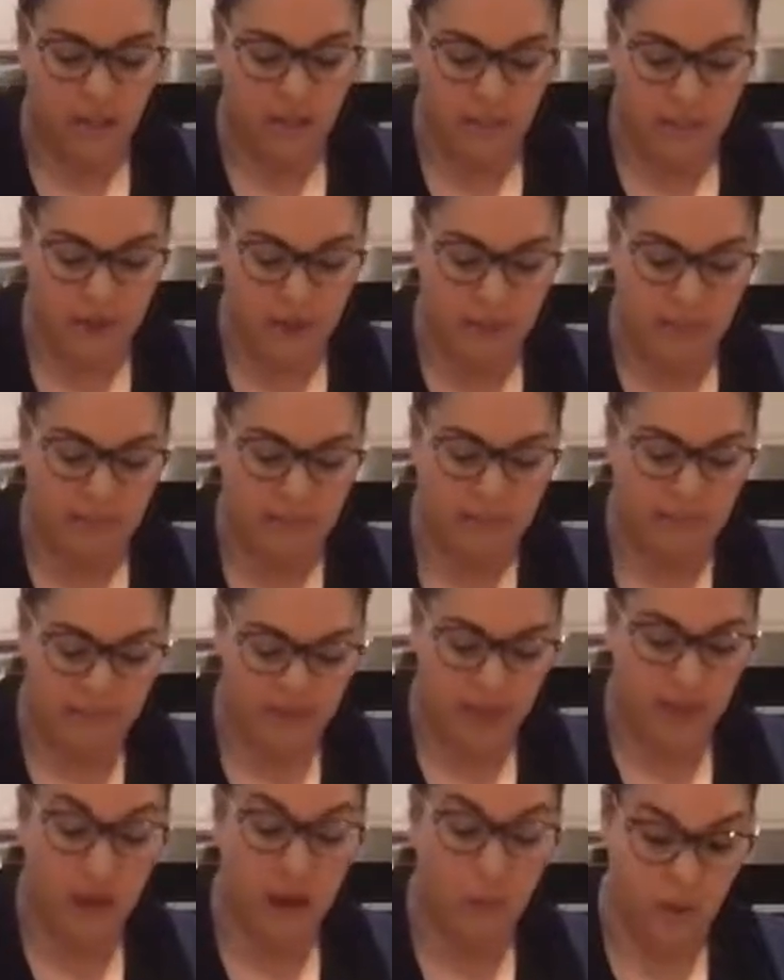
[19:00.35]
But
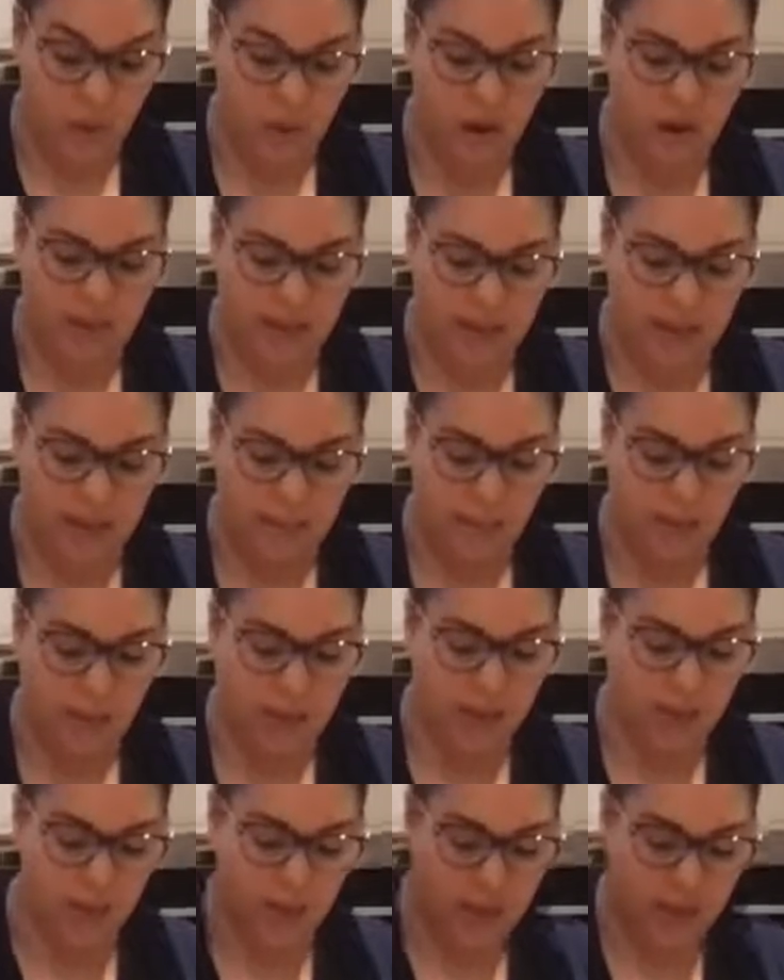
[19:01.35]
I have to add more
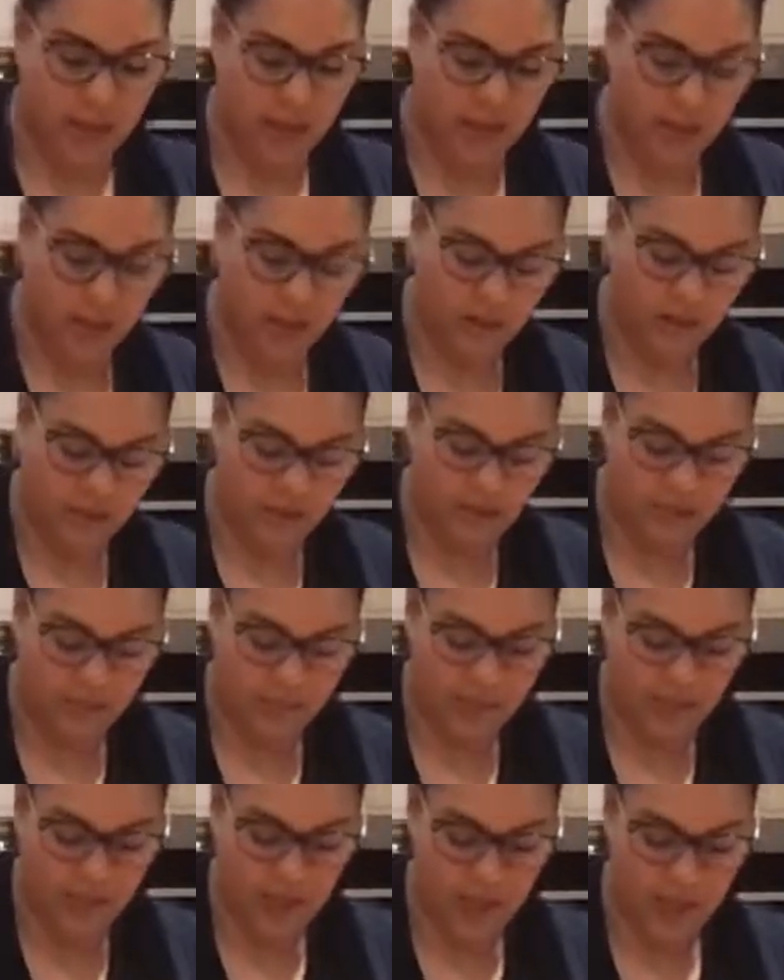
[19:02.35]
liquid
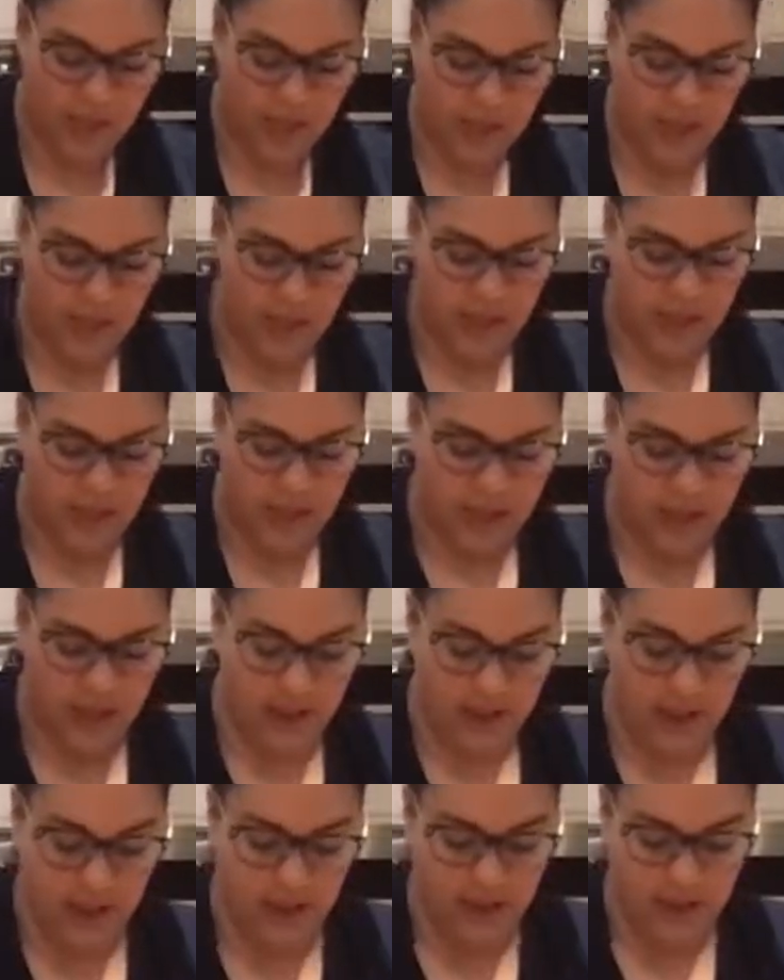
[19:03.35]
to
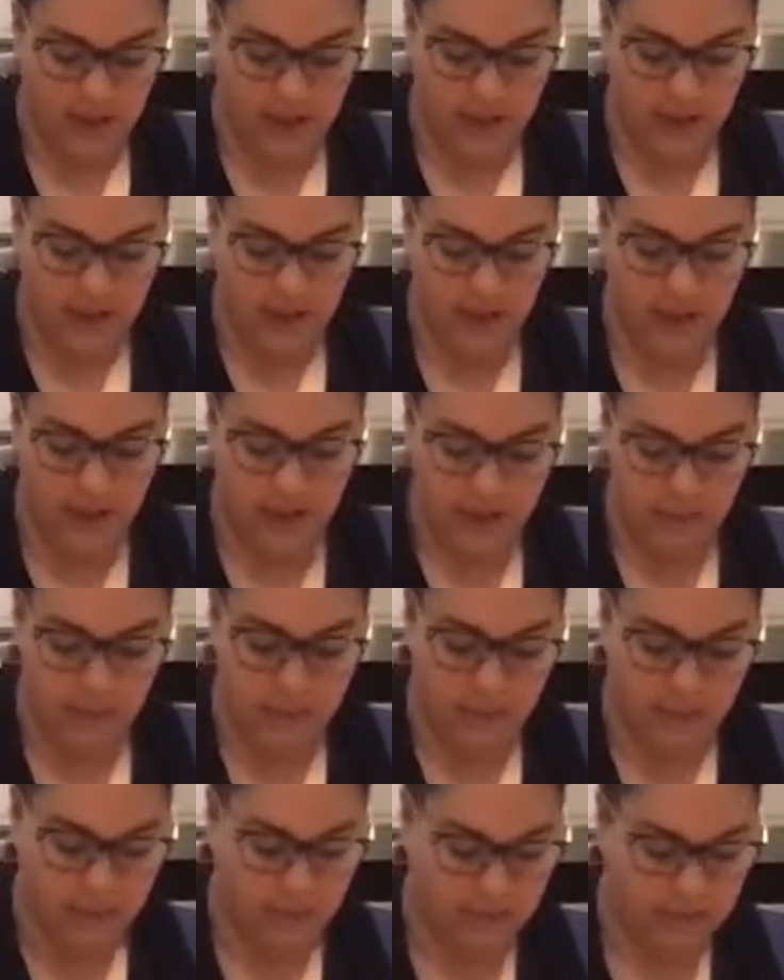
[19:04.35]
get the consistency I
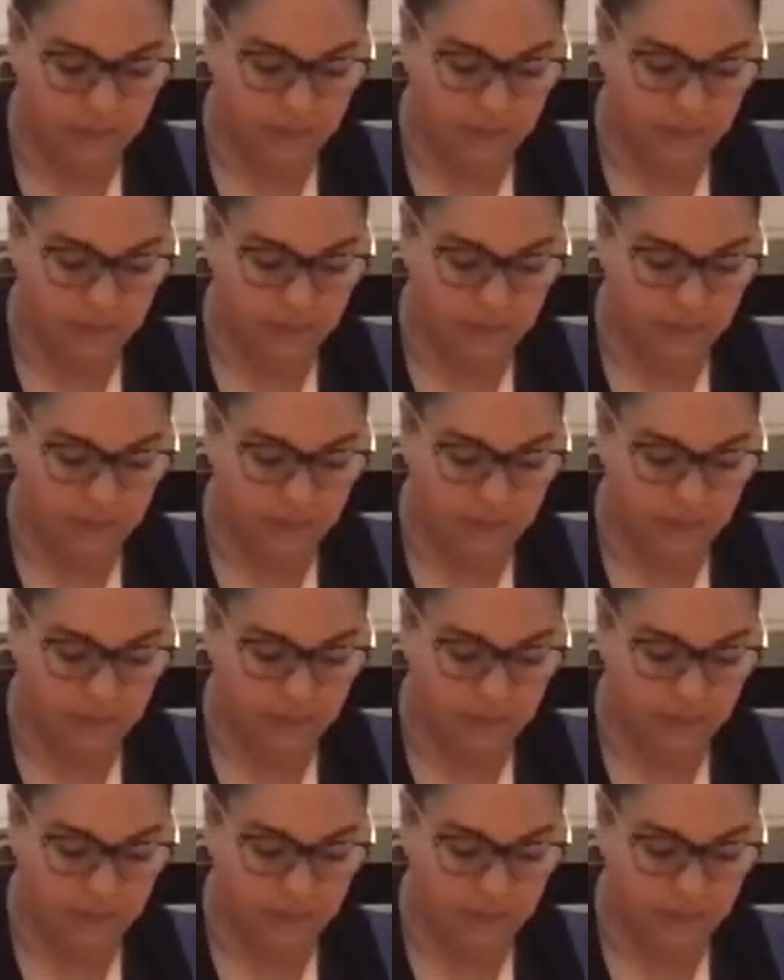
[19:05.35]
want.